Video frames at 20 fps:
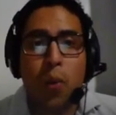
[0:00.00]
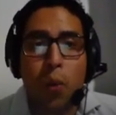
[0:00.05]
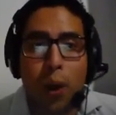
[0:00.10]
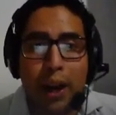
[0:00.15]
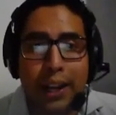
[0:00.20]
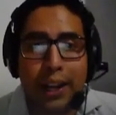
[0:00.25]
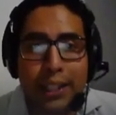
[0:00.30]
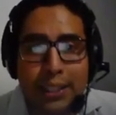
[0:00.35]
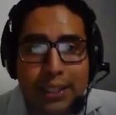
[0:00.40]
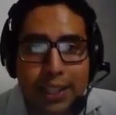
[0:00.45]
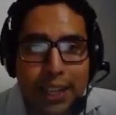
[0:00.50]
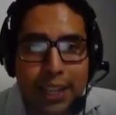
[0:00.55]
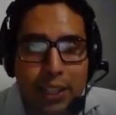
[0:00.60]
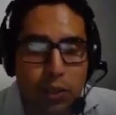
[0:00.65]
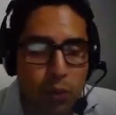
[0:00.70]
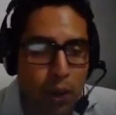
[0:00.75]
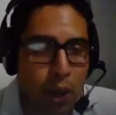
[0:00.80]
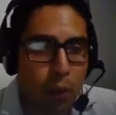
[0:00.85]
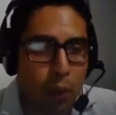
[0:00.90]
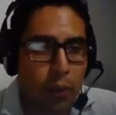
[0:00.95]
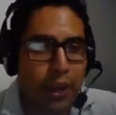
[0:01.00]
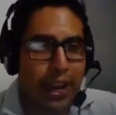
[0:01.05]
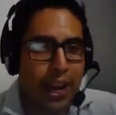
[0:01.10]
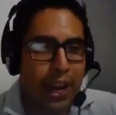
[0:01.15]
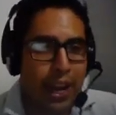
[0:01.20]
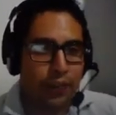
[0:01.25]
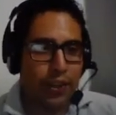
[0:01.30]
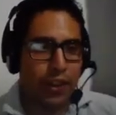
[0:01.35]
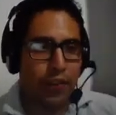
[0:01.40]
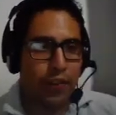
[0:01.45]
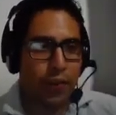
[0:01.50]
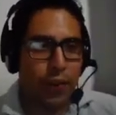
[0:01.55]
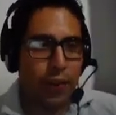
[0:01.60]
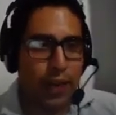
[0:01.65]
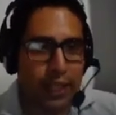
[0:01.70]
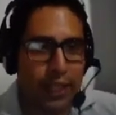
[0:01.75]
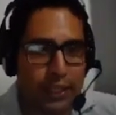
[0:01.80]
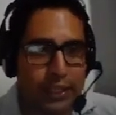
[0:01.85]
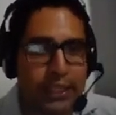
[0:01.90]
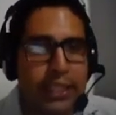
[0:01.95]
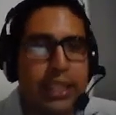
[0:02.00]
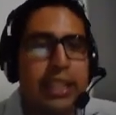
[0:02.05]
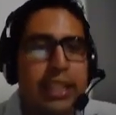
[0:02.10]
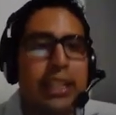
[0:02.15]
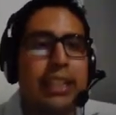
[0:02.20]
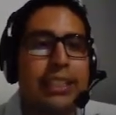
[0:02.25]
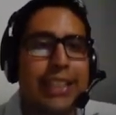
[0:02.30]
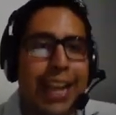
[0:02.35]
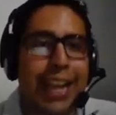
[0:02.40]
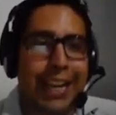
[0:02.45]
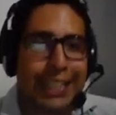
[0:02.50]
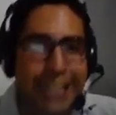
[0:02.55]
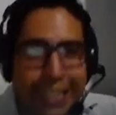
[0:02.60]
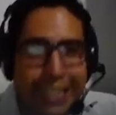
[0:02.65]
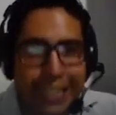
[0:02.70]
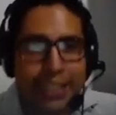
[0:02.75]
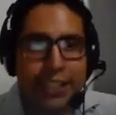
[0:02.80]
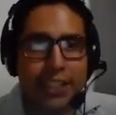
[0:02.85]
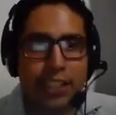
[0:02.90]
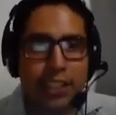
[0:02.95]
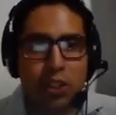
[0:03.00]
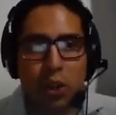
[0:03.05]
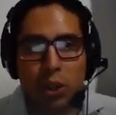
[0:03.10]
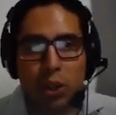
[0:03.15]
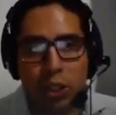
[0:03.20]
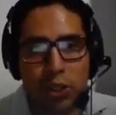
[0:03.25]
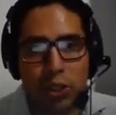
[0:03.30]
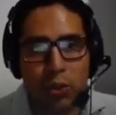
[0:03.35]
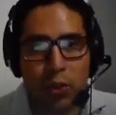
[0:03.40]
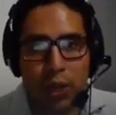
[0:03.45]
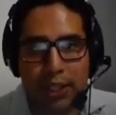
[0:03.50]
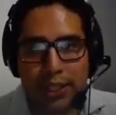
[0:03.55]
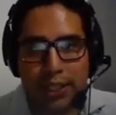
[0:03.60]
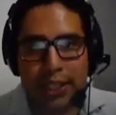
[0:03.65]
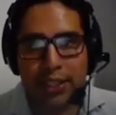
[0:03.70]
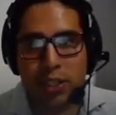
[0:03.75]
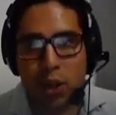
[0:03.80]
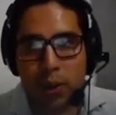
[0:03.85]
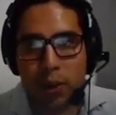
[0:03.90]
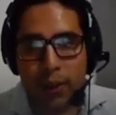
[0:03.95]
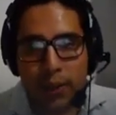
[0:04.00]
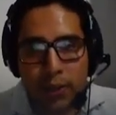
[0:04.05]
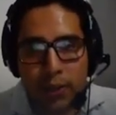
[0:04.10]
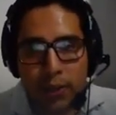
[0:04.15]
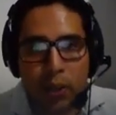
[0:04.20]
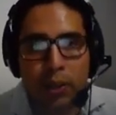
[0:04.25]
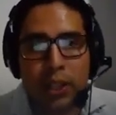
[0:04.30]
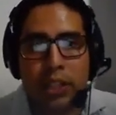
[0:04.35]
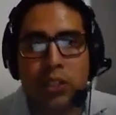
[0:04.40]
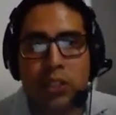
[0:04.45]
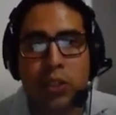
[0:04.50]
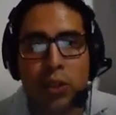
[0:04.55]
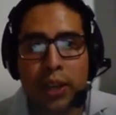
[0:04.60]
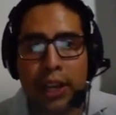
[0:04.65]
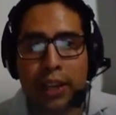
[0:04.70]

What is this? Well, we have different techniques in order to assess our students.